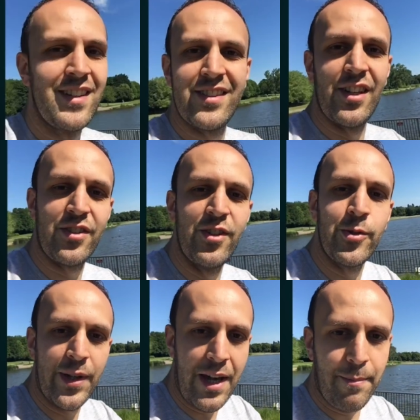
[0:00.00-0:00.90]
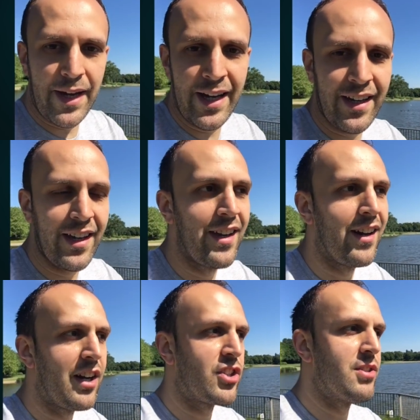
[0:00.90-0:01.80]
So as soon as we get back,
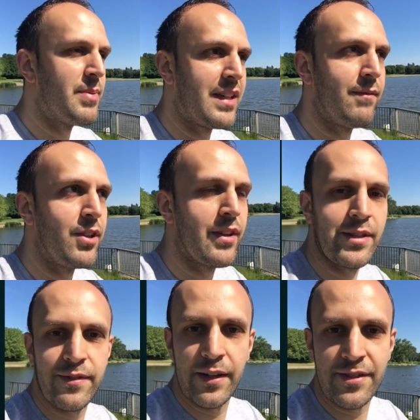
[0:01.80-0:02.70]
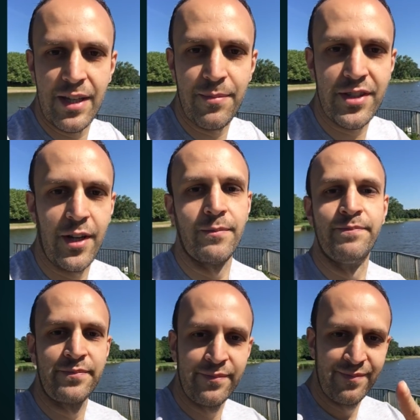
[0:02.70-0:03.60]
I shall be giving you those 5 tips, so
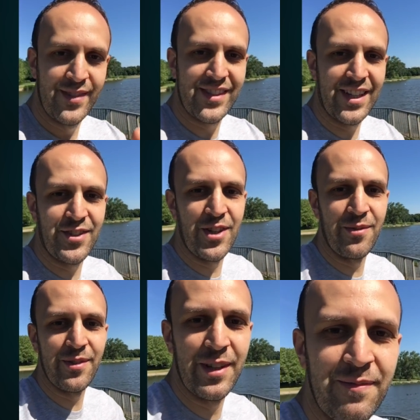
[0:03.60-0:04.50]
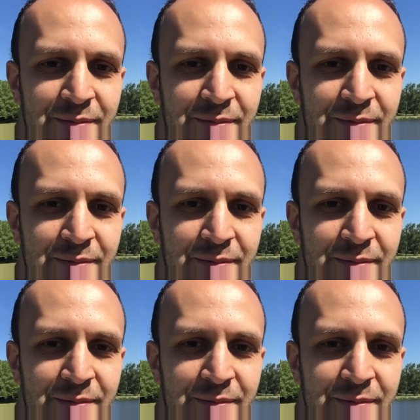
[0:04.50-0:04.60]
stay tuned.